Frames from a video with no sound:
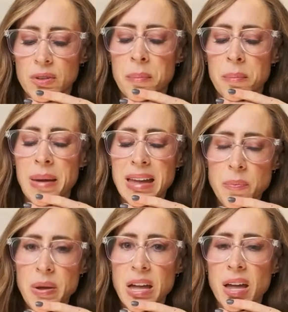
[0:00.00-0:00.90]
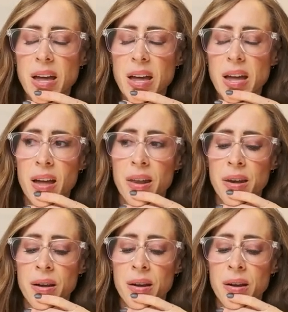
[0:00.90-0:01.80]
maybe
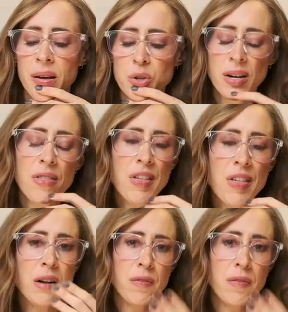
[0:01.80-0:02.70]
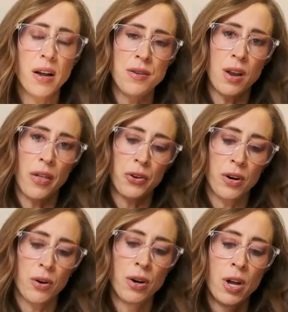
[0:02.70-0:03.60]
in I'm trying to think of like
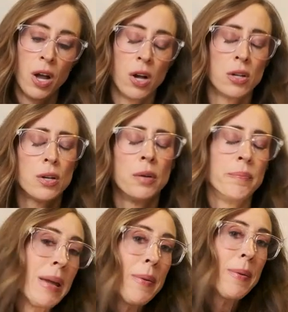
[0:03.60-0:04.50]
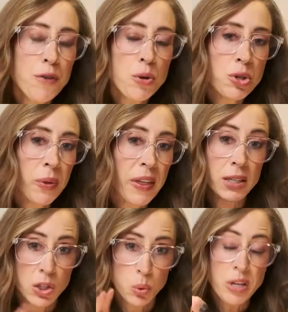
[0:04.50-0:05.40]
another maybe if you do like
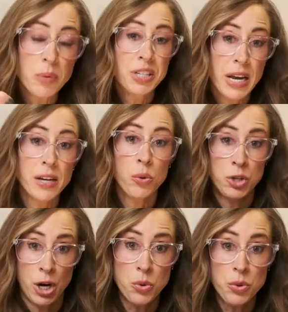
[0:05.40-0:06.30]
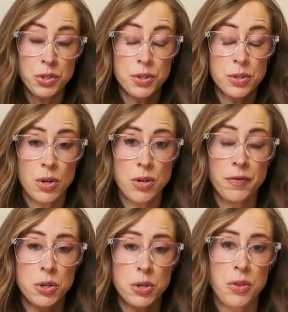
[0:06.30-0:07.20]
a sweet potato toast, so you
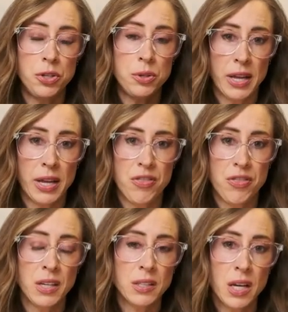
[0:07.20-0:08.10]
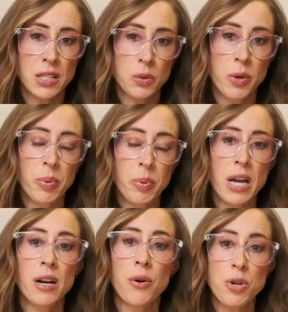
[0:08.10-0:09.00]
do do like a thinly sliced sweet
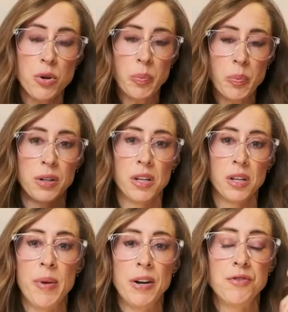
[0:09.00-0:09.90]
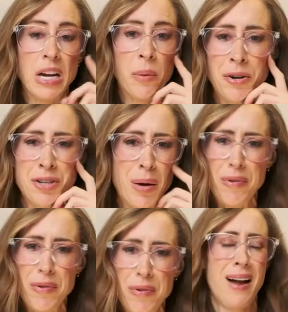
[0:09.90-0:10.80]
potato, you could put a little bit of jam on top
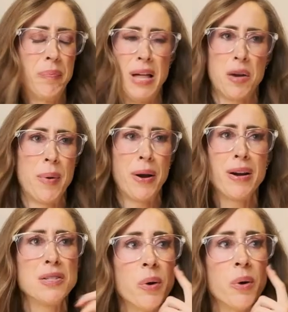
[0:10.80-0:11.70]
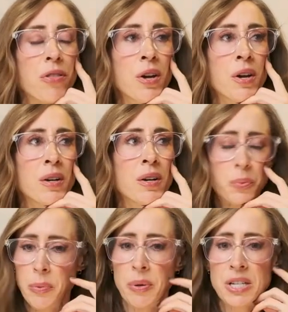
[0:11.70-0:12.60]
of that. Blackberries with
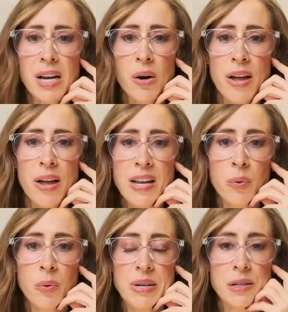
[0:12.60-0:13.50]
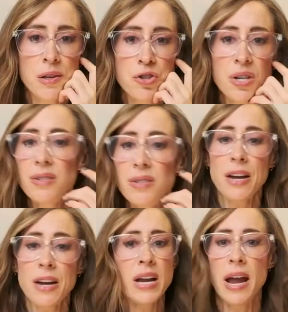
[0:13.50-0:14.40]
sweet potato, I think, would be delicious.
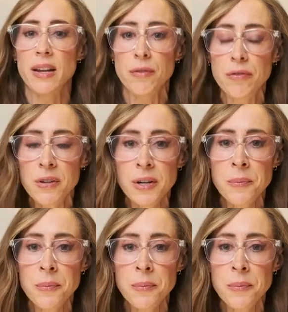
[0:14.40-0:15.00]
Get creative.